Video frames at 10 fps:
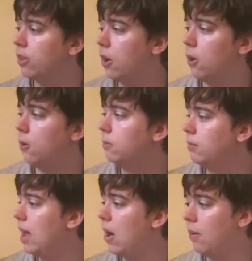It's a
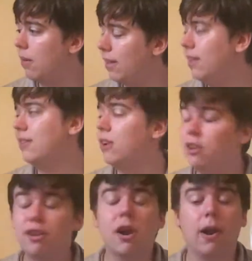
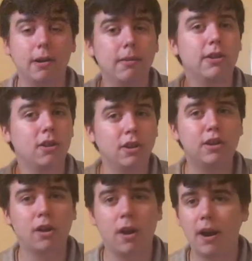good start. It's a good
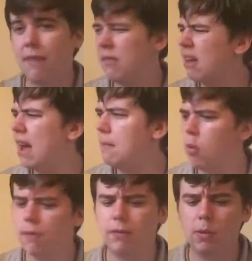start. And I think I got
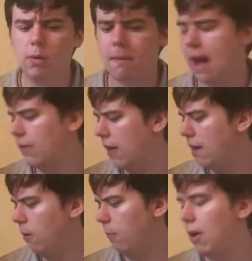more Fleetwood Mac
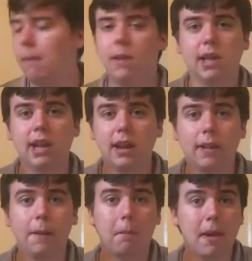that you'll probably see in
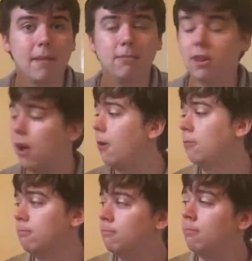a little bit.
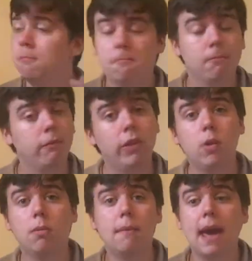So,
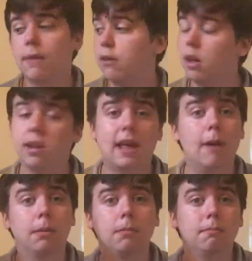Fleetwood Mac, the Tusk
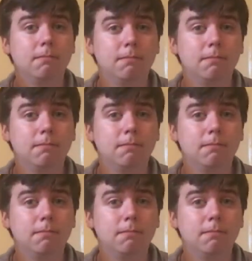album.